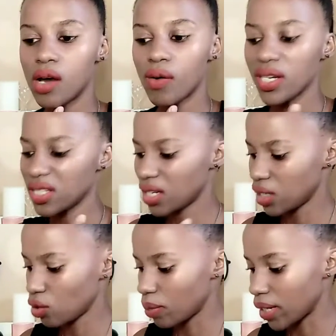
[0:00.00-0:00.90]
what is the
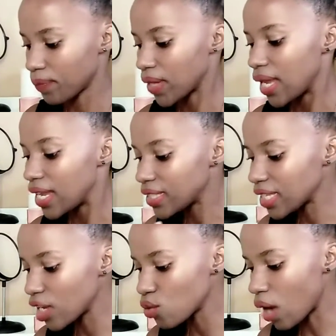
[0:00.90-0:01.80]
date of Monday? Let's
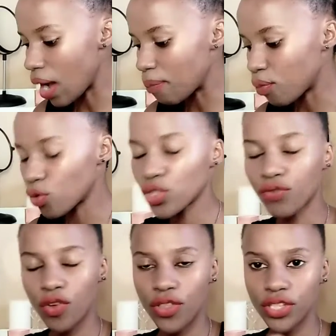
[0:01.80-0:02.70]
say you are booked
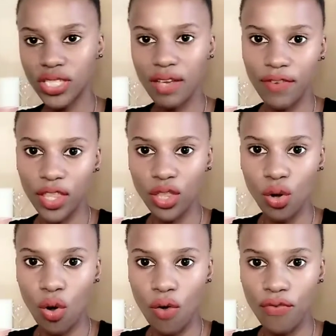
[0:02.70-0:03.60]
for the 7th
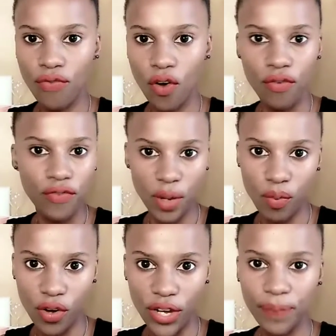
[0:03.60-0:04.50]
of
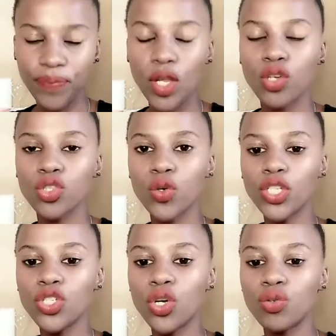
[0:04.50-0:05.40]
February. So
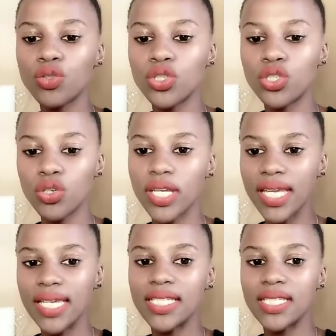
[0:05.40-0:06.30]
what you're going to do
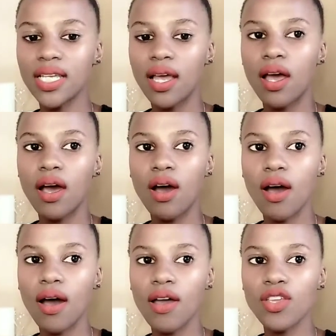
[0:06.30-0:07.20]
is
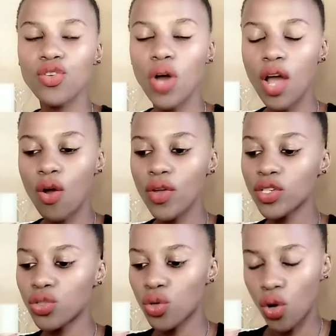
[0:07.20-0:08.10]
you are
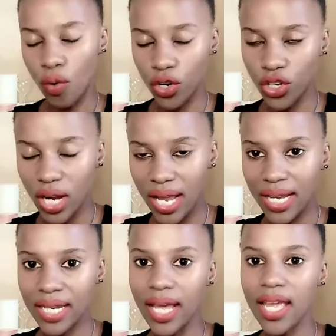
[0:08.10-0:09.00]
going to go on your
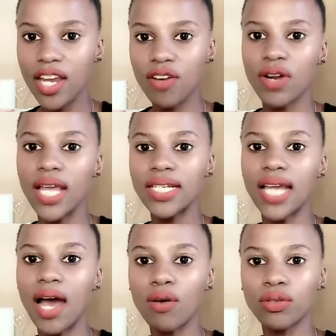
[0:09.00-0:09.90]
calendar and write
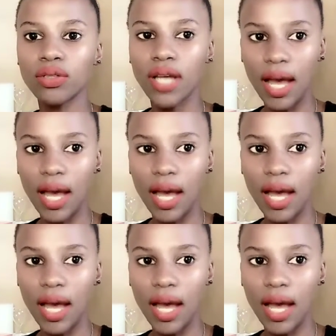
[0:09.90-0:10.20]
down